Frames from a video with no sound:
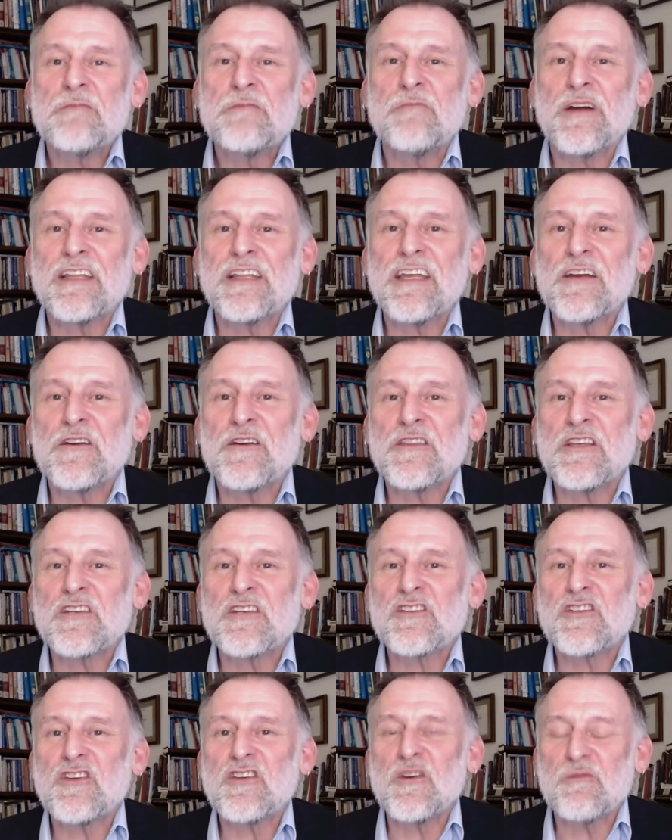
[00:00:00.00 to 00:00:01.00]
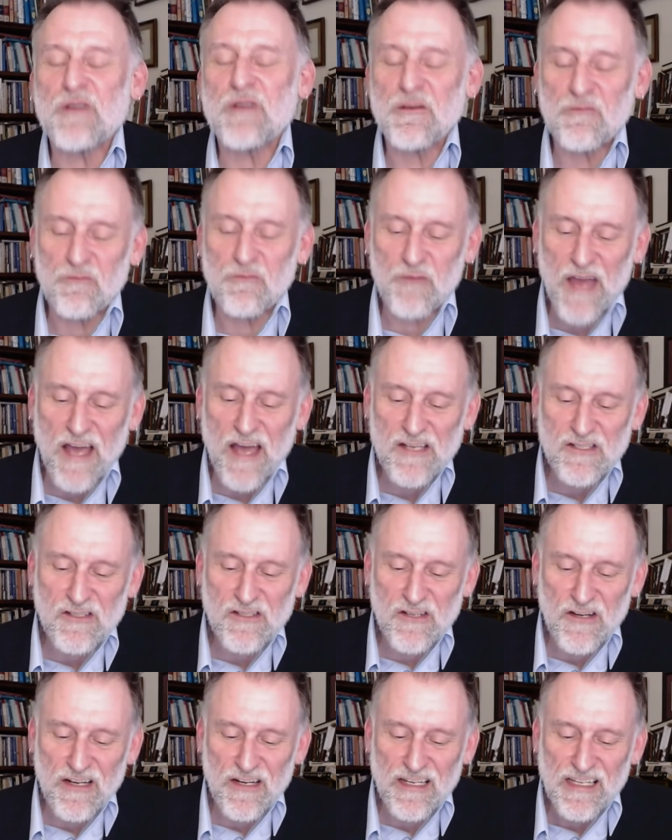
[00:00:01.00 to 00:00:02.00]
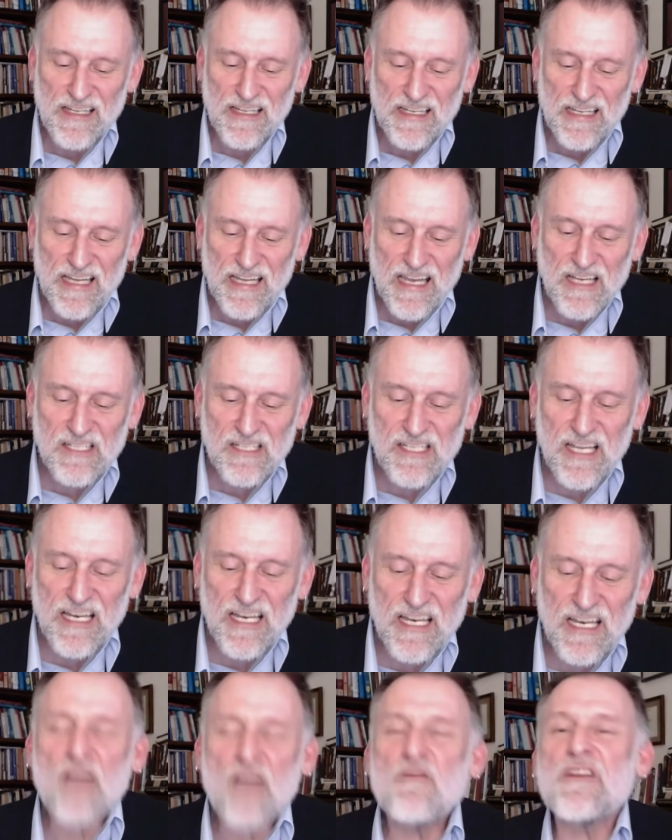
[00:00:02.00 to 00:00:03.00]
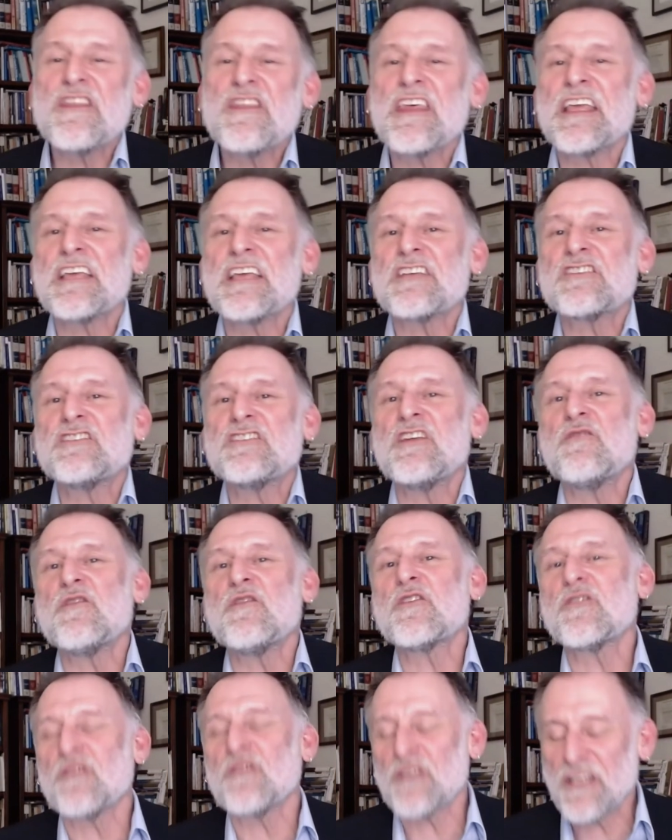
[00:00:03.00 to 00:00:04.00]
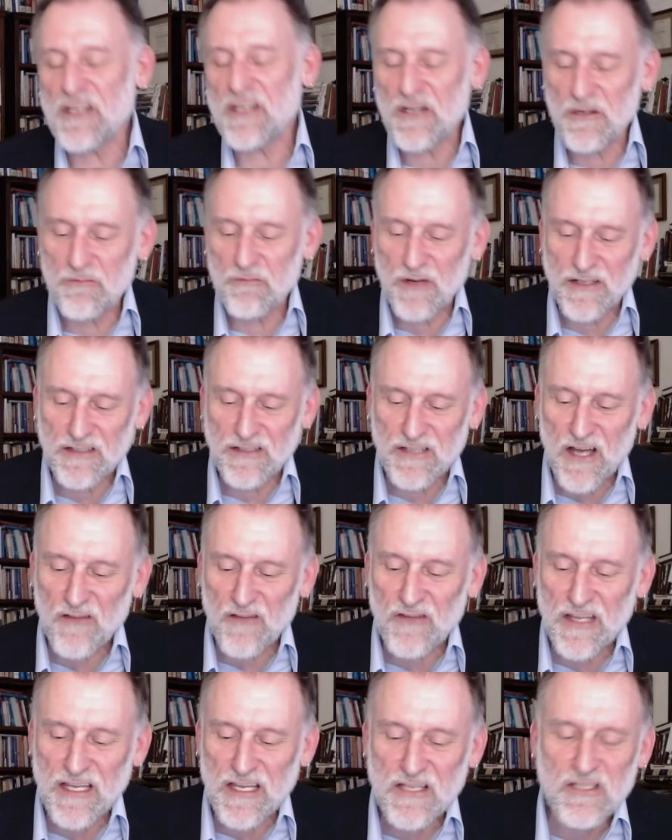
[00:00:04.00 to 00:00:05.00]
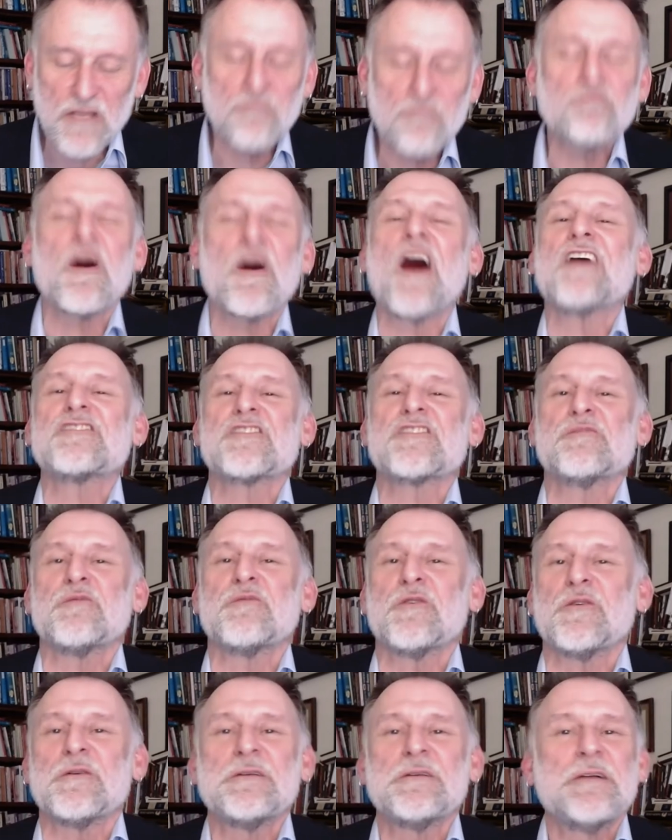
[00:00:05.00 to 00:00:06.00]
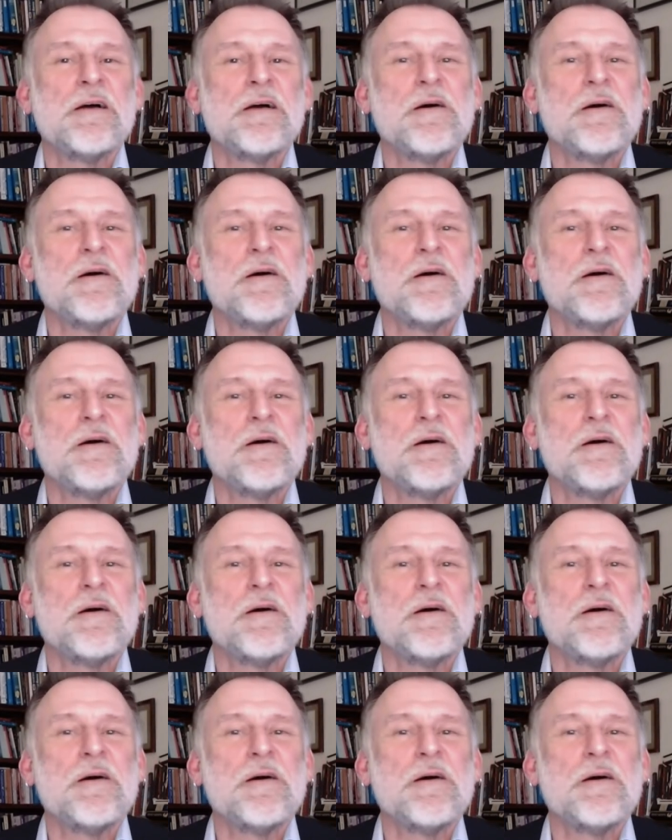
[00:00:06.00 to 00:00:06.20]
But here, this Cuban pastor, he said, Everything is difficult here, but nothing is impossible